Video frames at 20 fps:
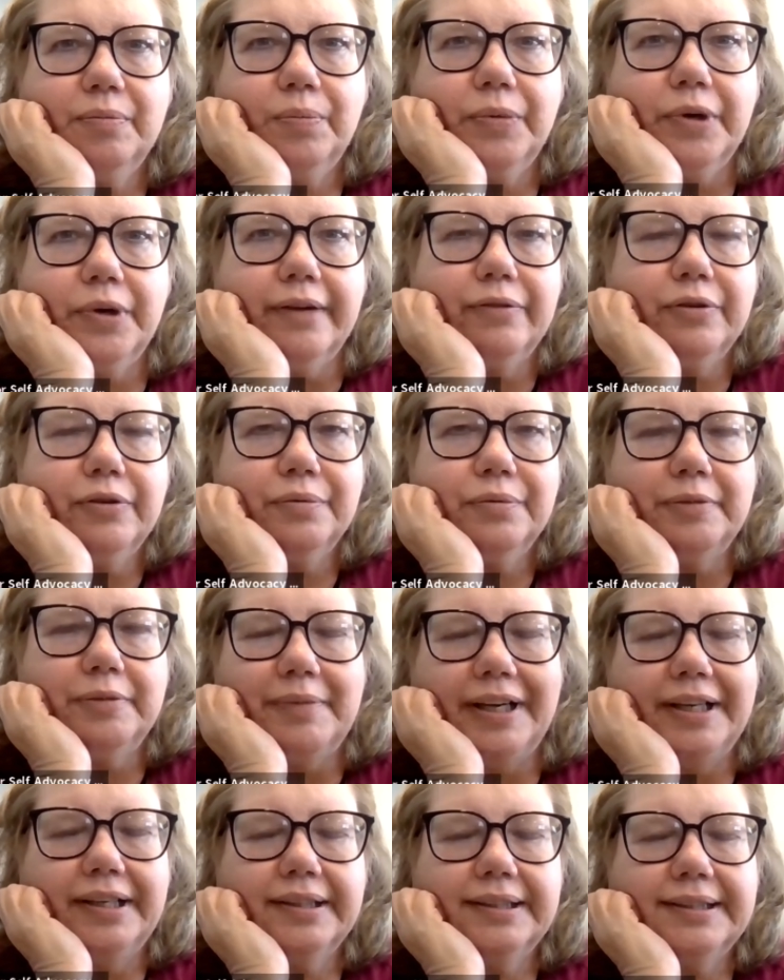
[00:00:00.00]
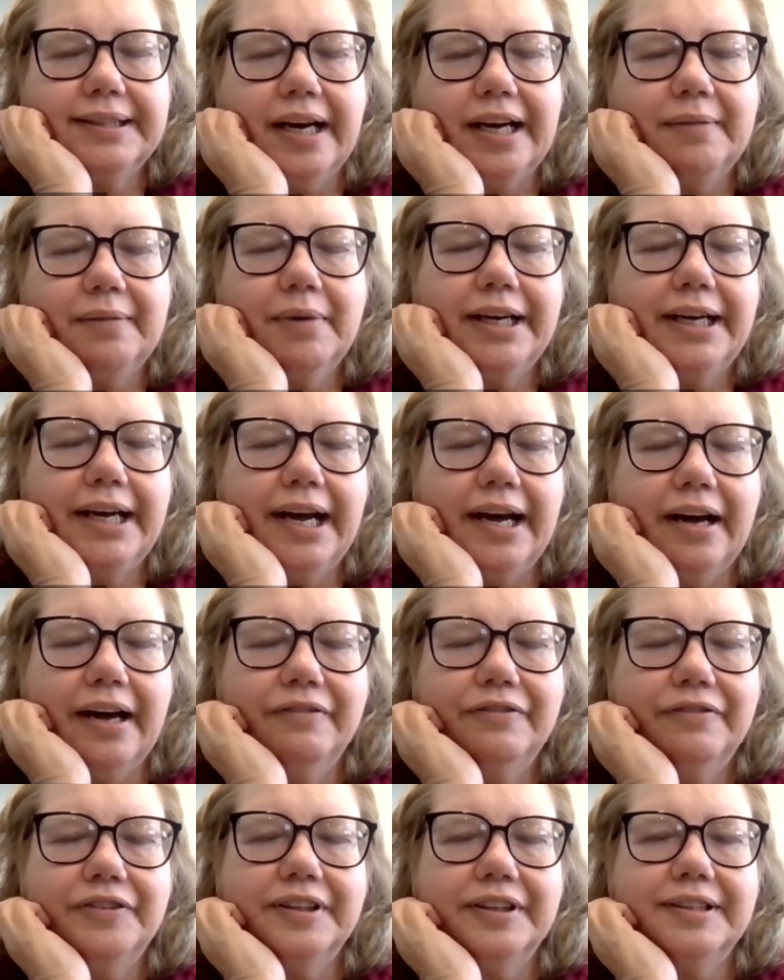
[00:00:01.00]
whatever remaining time I
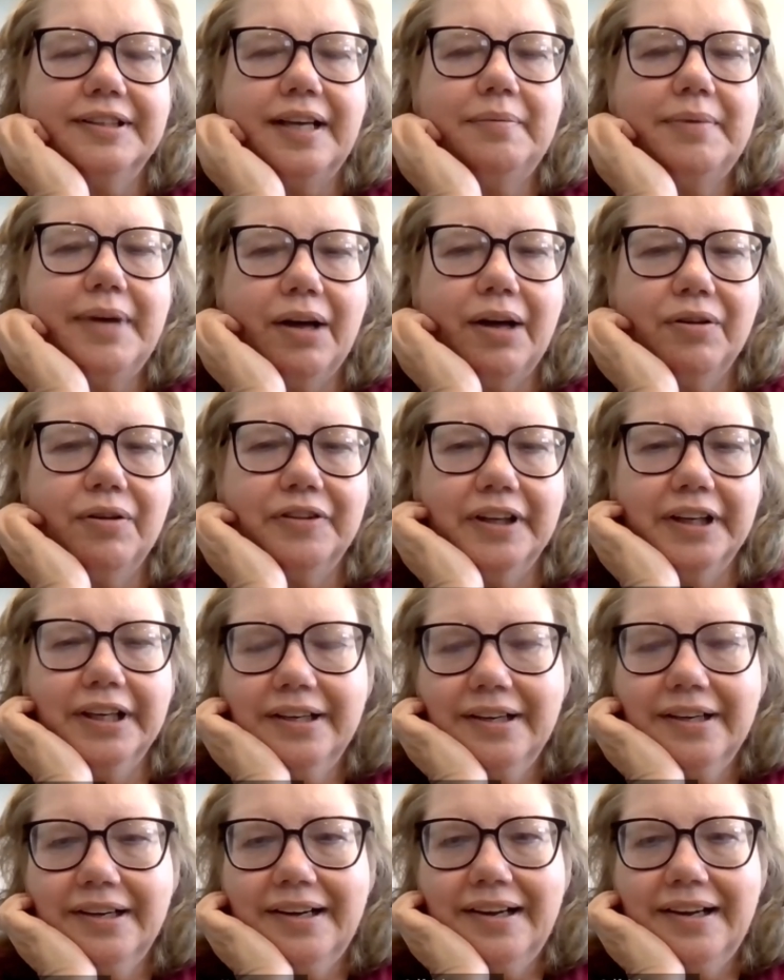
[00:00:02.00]
have, that I'm healthy,